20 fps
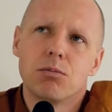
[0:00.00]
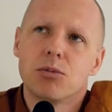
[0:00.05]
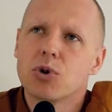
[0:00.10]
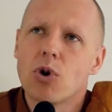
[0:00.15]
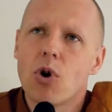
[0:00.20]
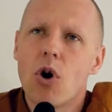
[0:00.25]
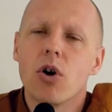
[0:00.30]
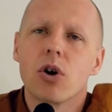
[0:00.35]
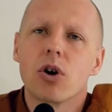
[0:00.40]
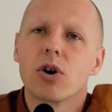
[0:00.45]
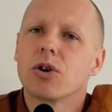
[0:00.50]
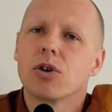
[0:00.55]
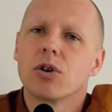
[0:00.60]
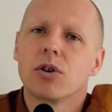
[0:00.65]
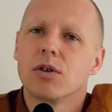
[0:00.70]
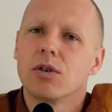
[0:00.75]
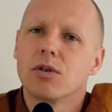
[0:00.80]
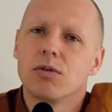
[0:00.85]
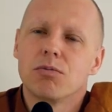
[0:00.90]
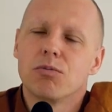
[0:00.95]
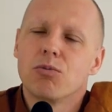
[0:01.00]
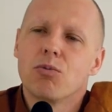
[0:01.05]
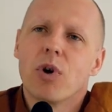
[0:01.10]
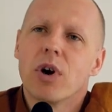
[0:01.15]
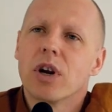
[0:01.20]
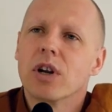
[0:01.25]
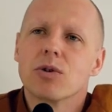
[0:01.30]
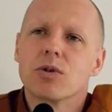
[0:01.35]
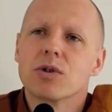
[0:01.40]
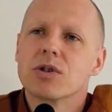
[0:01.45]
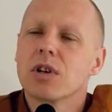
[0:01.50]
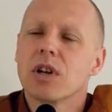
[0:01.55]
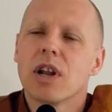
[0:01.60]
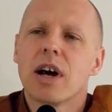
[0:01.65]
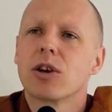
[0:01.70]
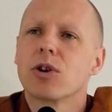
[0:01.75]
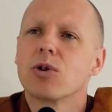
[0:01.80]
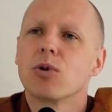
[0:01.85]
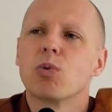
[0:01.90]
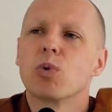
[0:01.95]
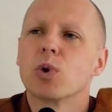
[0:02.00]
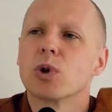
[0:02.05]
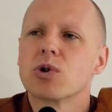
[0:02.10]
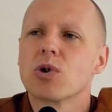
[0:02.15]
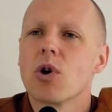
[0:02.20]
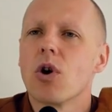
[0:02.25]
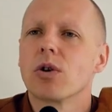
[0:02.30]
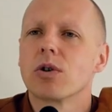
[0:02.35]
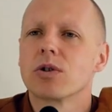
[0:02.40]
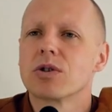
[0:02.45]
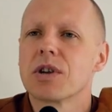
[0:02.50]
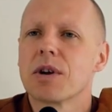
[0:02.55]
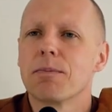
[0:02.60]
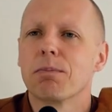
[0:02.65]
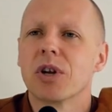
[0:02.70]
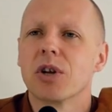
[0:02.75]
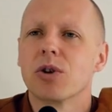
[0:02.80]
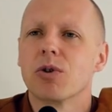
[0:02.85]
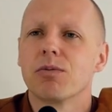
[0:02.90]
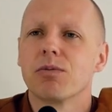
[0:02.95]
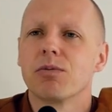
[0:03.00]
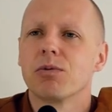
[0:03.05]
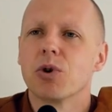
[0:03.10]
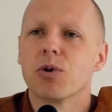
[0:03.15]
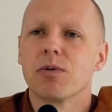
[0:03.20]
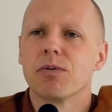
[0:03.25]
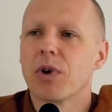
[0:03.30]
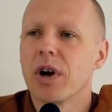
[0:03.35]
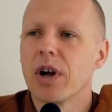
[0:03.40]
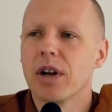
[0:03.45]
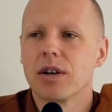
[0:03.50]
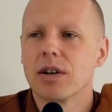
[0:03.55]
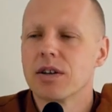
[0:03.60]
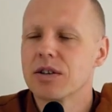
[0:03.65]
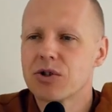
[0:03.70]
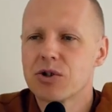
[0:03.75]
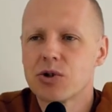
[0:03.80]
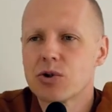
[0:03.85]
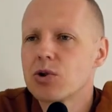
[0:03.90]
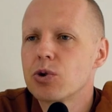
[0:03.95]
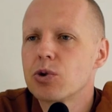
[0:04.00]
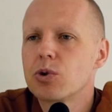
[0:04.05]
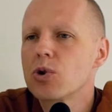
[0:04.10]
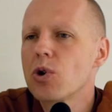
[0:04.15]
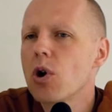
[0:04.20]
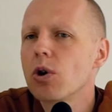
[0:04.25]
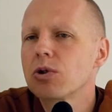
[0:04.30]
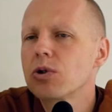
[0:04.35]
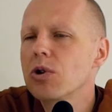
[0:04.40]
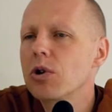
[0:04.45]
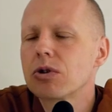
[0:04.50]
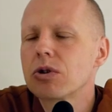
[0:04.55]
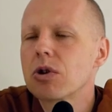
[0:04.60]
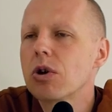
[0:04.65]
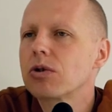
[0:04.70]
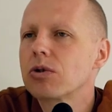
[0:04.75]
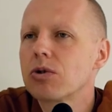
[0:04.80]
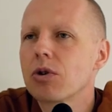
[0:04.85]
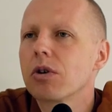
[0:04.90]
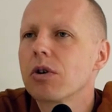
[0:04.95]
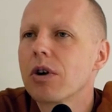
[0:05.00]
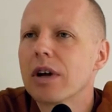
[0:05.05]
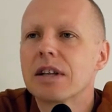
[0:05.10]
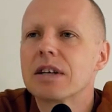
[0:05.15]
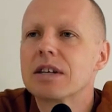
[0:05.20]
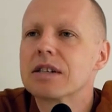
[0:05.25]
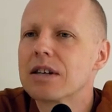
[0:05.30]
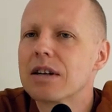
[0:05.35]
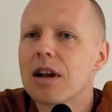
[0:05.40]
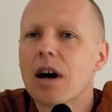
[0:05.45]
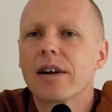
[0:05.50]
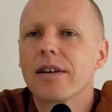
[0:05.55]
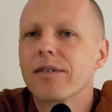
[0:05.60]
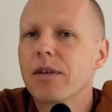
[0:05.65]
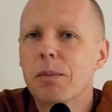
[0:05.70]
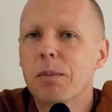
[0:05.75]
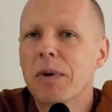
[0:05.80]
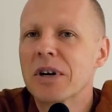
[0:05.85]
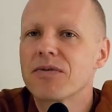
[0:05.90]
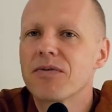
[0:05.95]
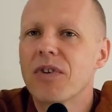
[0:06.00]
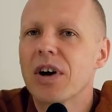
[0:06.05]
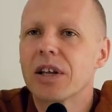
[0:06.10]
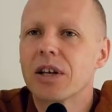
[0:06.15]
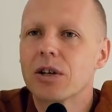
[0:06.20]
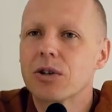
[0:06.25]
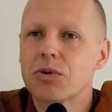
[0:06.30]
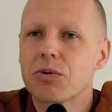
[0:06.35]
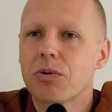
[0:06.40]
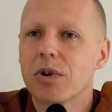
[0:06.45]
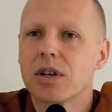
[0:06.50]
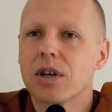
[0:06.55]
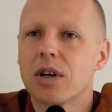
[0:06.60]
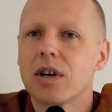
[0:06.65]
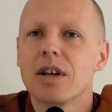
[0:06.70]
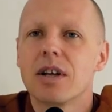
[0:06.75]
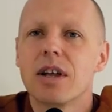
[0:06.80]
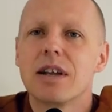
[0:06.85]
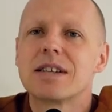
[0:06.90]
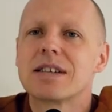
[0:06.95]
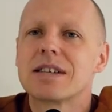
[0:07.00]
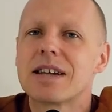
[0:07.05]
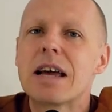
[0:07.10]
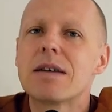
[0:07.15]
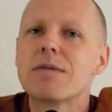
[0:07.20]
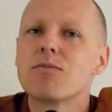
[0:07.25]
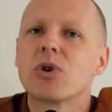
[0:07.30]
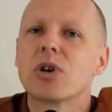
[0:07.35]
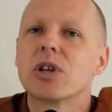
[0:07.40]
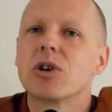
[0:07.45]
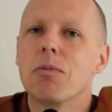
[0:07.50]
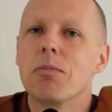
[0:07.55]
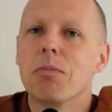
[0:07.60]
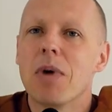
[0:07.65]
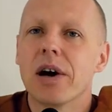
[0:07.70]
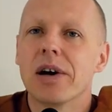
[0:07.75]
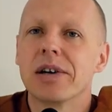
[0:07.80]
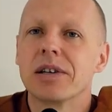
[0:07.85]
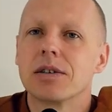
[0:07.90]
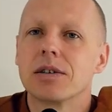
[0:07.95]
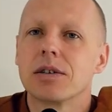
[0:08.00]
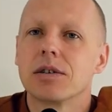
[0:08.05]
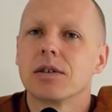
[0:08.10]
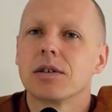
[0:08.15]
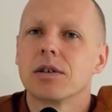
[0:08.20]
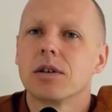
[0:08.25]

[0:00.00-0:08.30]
talk. Where you like you would talk to somebody, your your friend. It's just you talk, talk, talk, talk, and there's not much value to it. It's same with your mind.